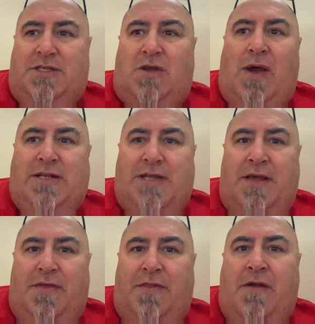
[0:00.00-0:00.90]

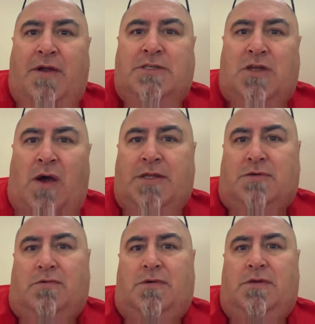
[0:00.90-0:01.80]
idea that they're
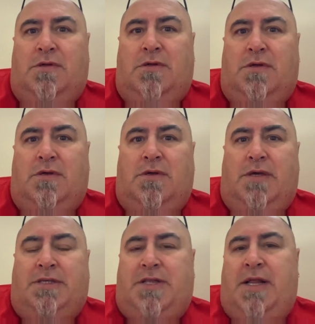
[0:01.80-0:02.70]
entitled.
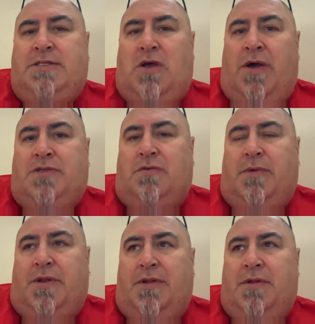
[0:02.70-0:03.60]
It's an
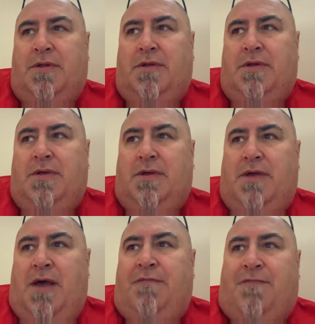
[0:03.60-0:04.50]
entitlement,
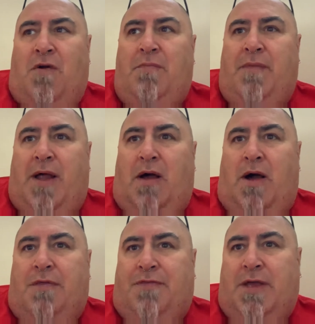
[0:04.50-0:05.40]
and from that
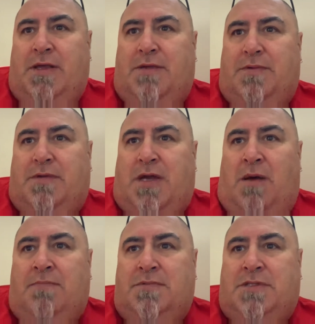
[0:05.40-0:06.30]
I think
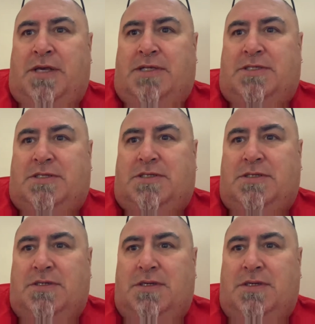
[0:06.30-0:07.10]
comes this